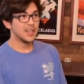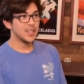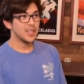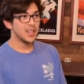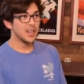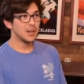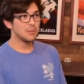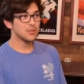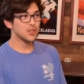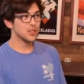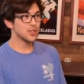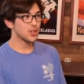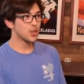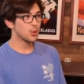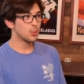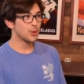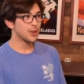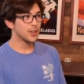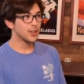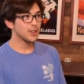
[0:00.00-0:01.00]
I'm just
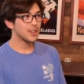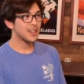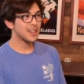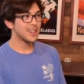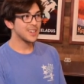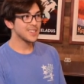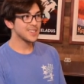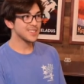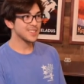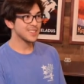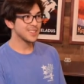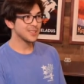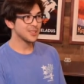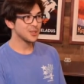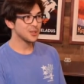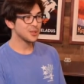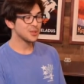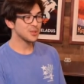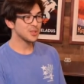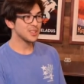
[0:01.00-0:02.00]
humoring you guys. I'm
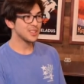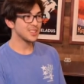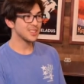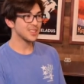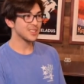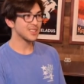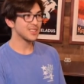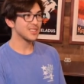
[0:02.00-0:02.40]
going through the,